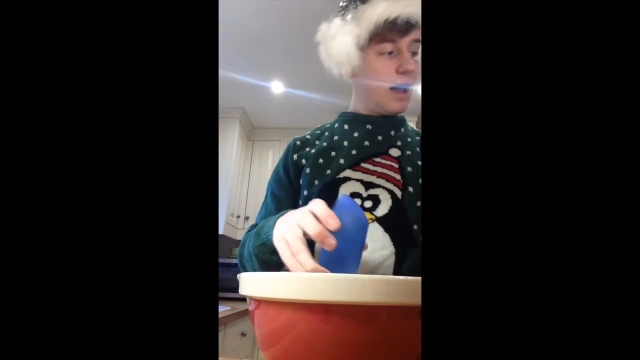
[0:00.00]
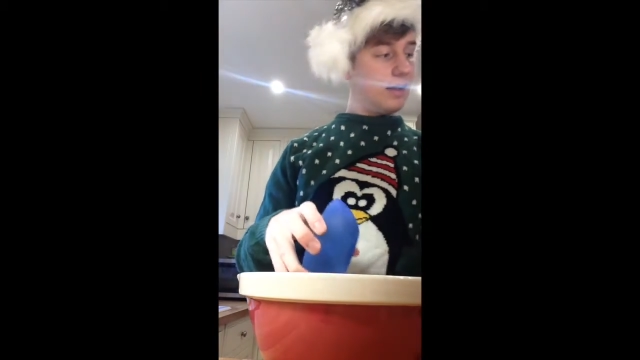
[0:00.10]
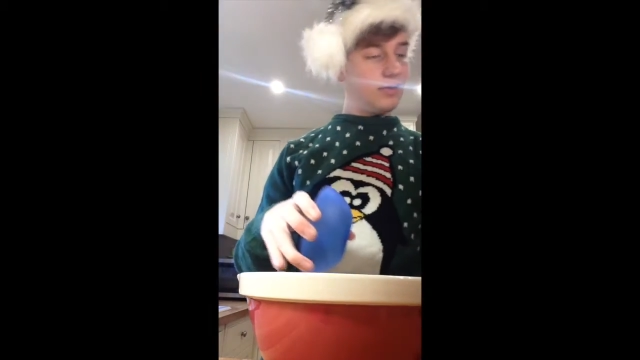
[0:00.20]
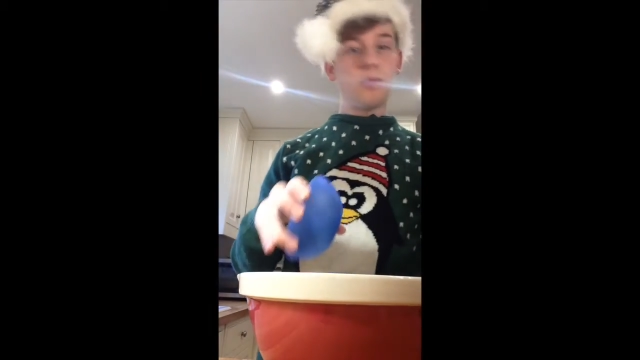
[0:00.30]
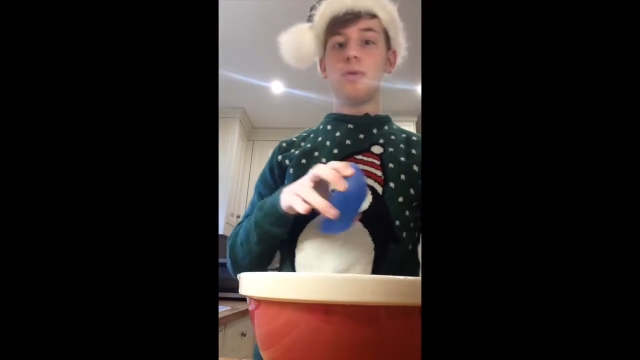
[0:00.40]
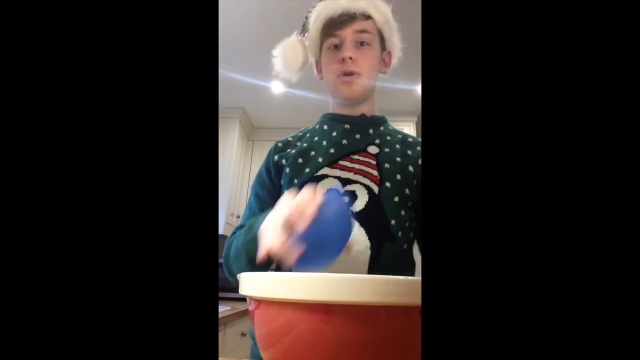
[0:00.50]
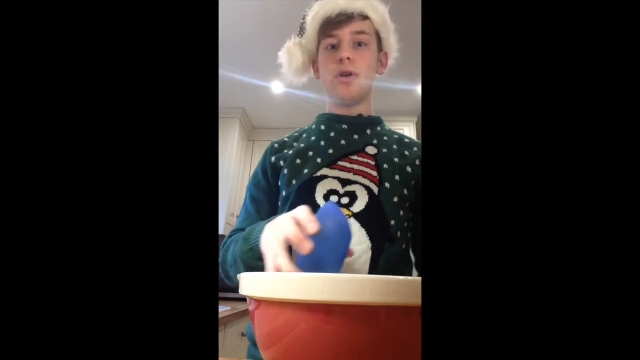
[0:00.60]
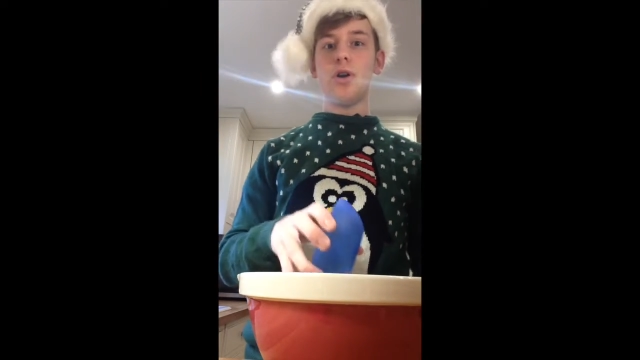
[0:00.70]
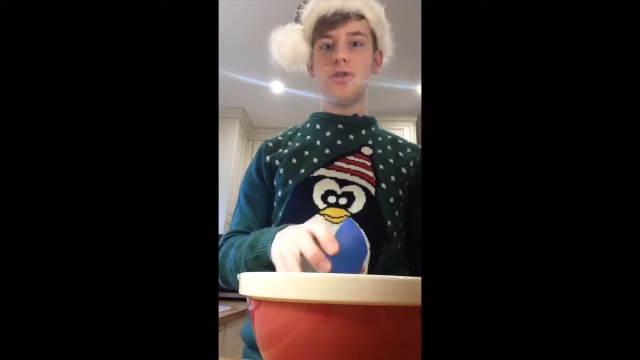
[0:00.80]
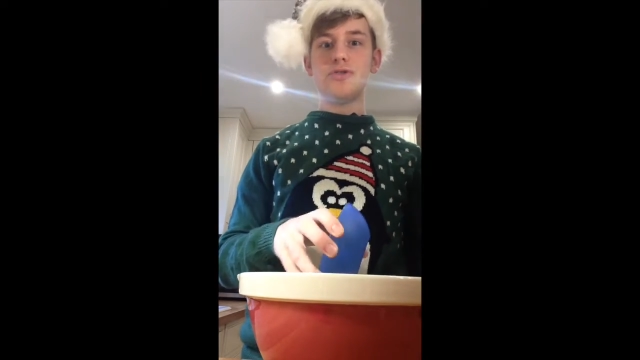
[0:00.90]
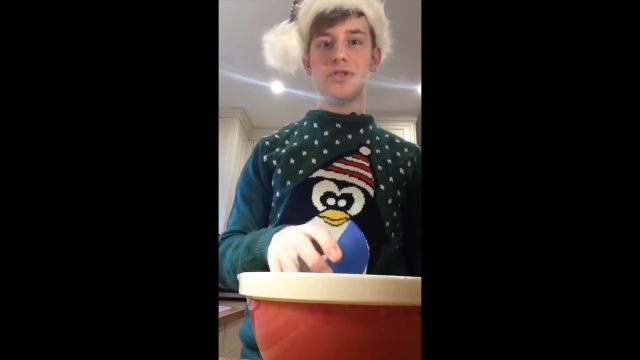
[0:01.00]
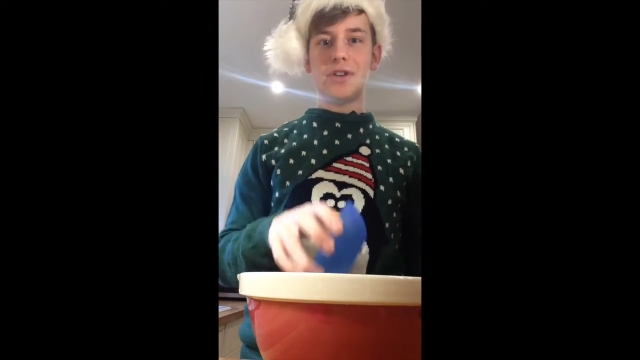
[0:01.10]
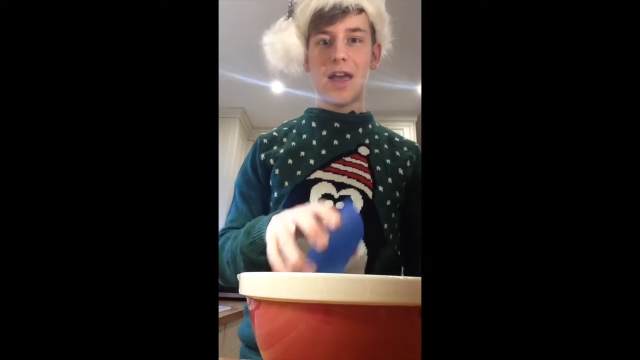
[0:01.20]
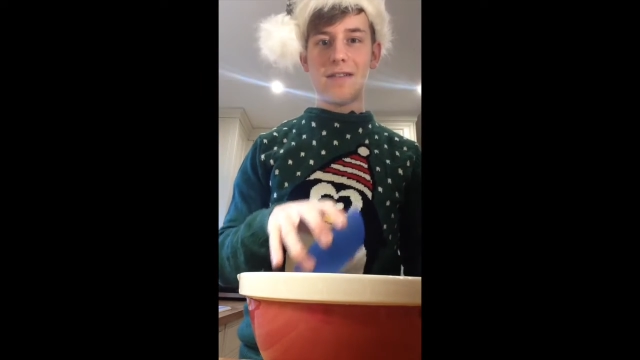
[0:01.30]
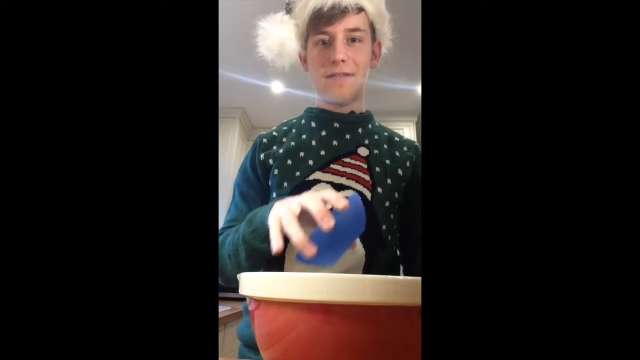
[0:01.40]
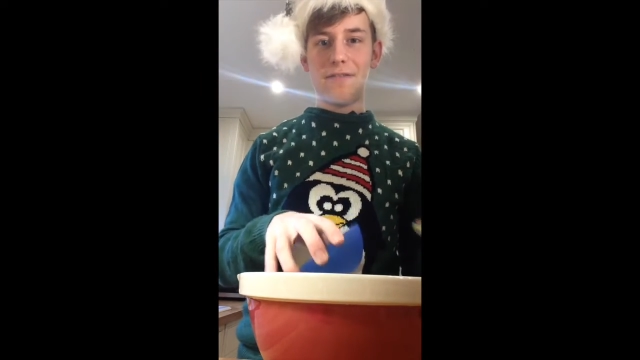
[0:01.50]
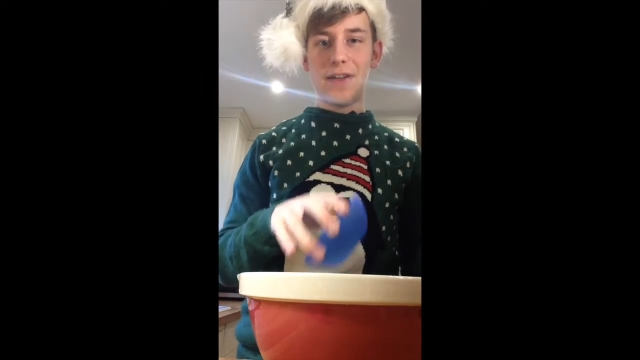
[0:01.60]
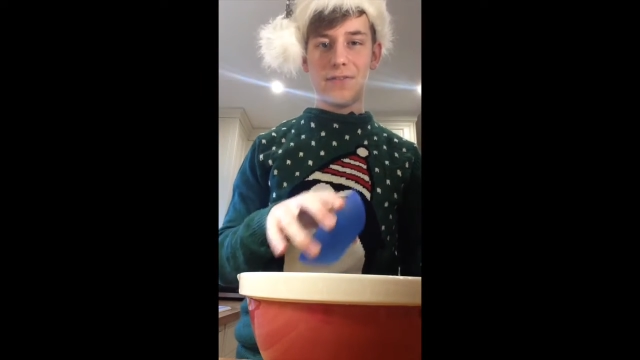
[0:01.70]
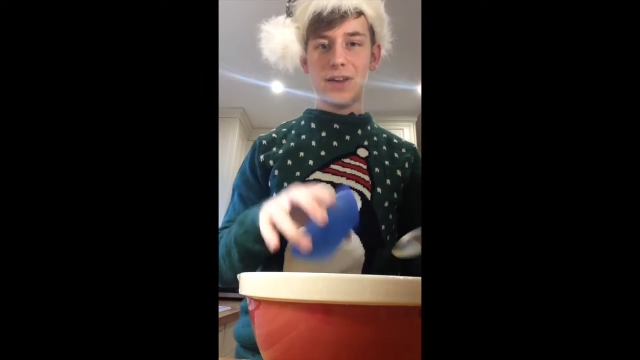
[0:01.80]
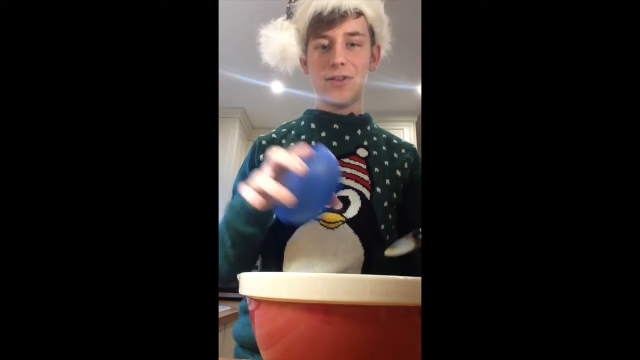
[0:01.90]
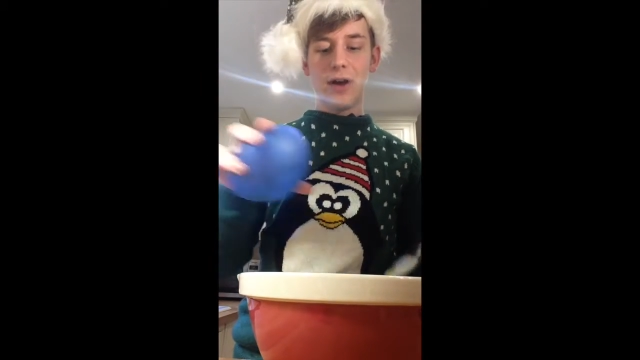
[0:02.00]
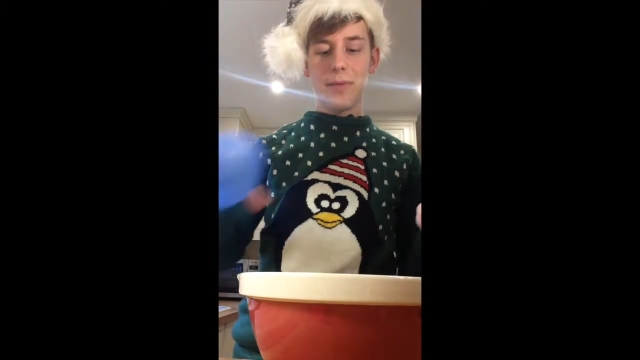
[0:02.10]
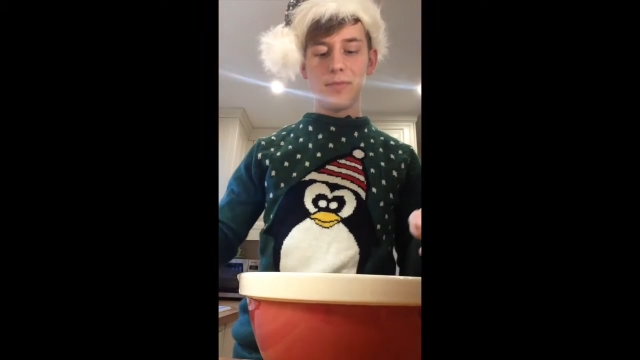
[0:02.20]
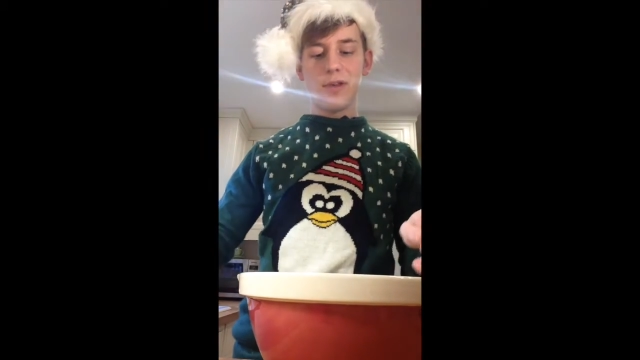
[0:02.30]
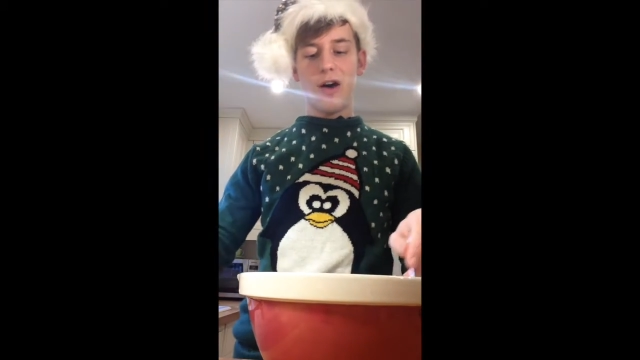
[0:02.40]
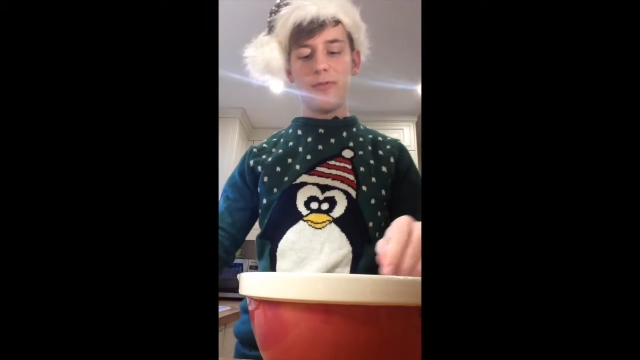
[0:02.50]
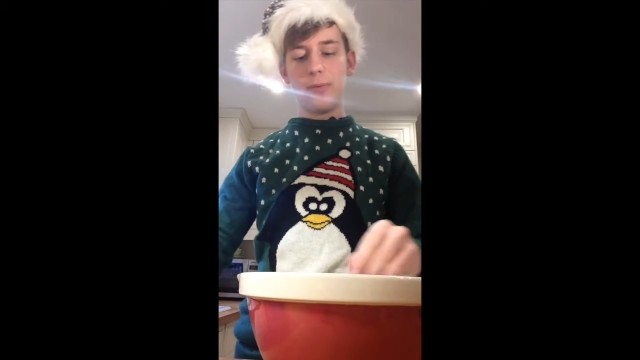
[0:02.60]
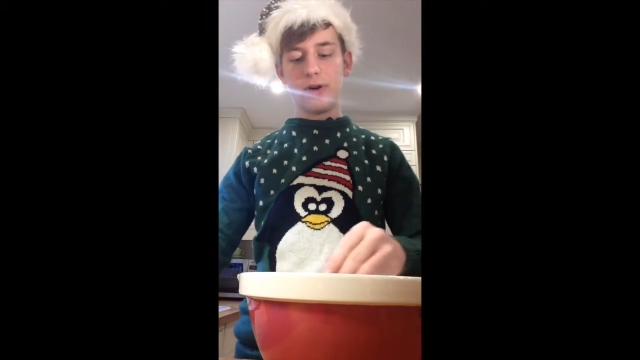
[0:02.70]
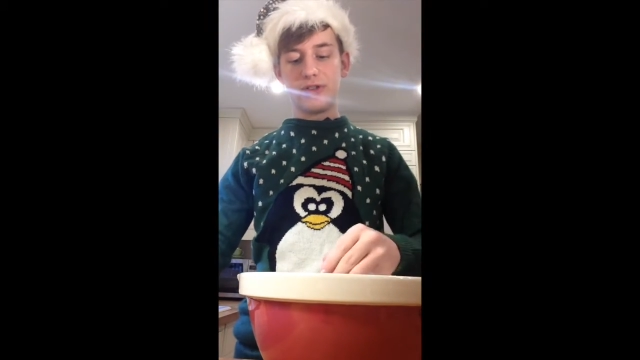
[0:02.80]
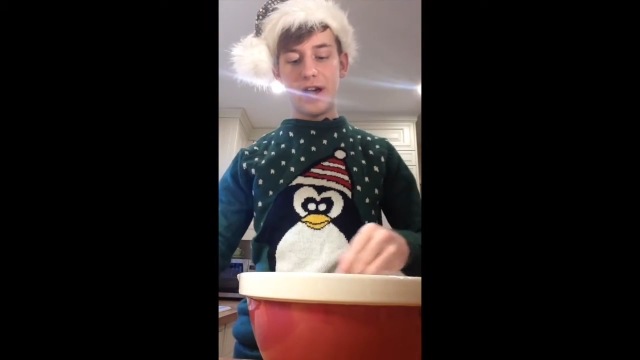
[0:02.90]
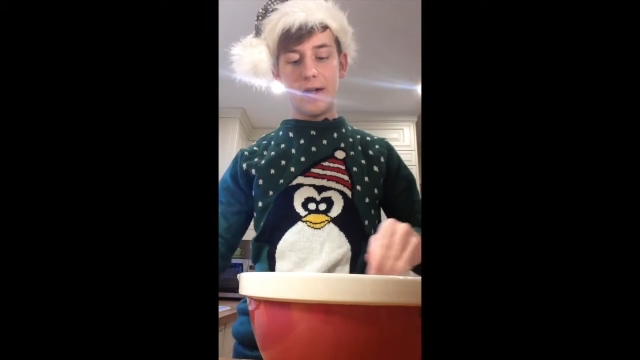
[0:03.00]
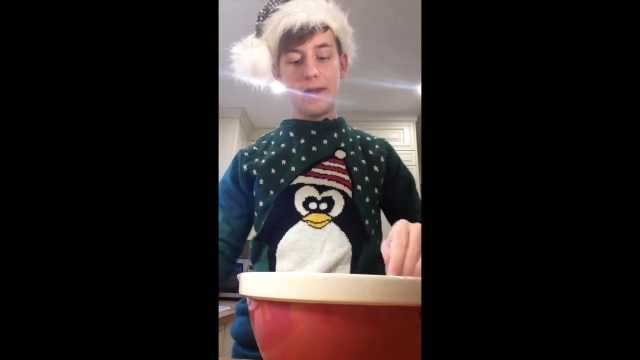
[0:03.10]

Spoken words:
and 150 grams of butter.